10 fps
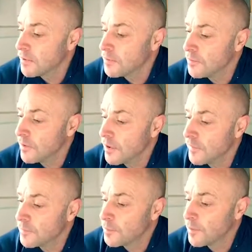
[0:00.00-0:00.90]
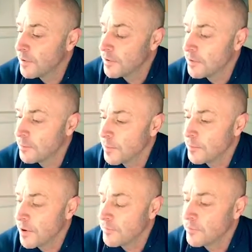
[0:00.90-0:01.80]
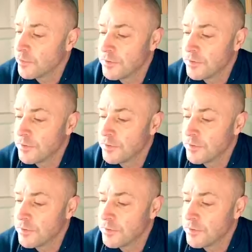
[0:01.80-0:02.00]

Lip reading: You have to be a little bit mindful.